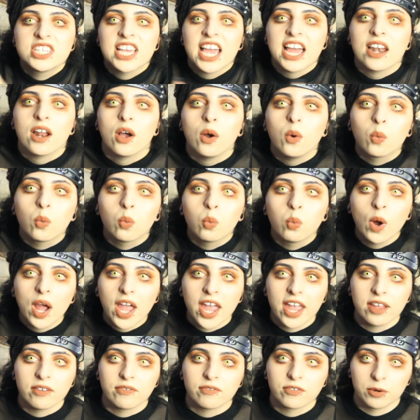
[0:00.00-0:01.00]
get
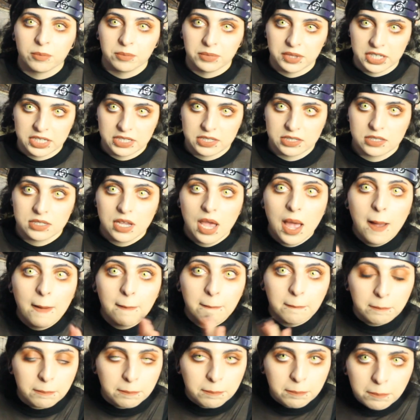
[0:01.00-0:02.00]
away from this
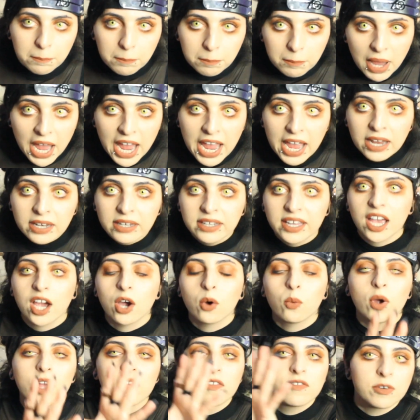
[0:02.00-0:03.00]
man, get
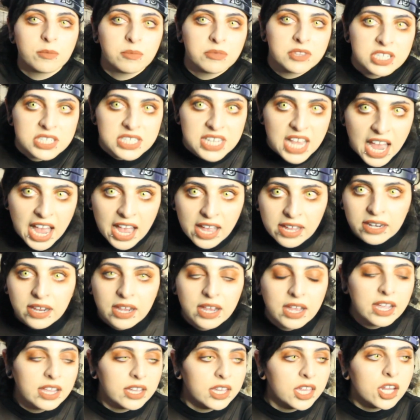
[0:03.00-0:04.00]
away from the dad,
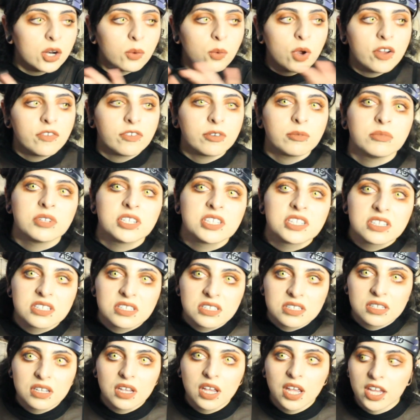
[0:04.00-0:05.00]
get away from
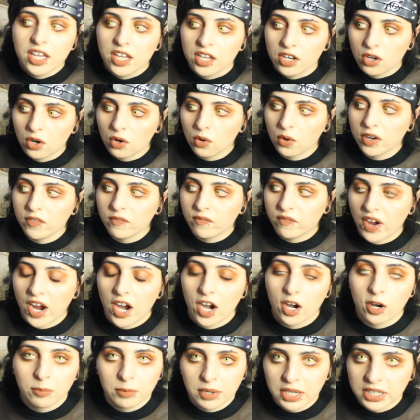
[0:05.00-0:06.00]
this,
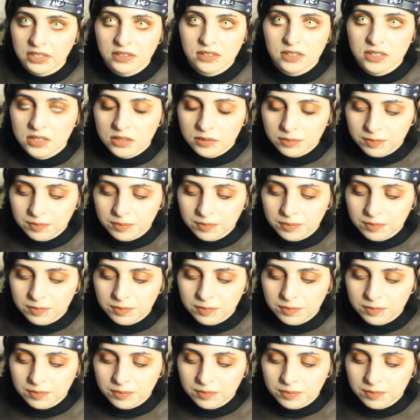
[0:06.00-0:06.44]
environment.